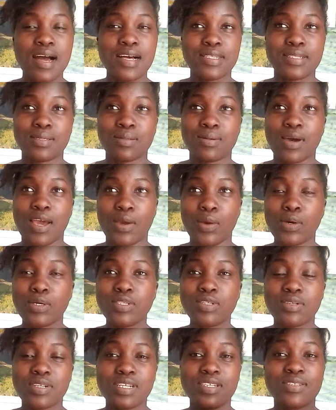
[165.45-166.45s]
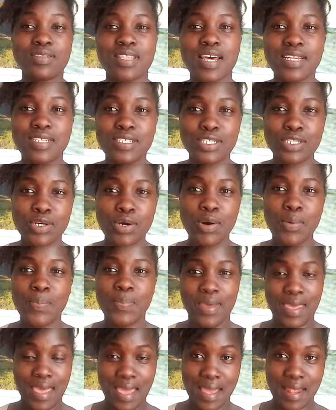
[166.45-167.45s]
So I go straight to that shop
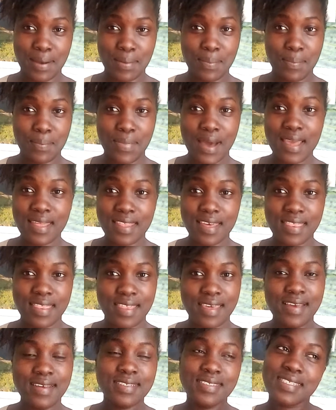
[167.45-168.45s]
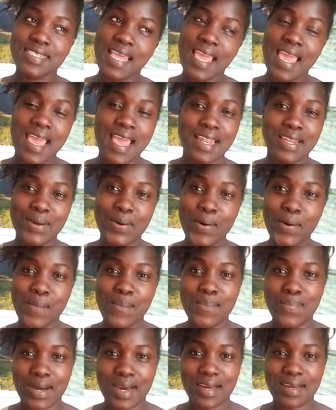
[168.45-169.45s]
and buy the things and go
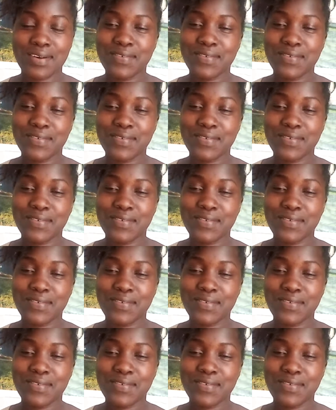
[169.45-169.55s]
back,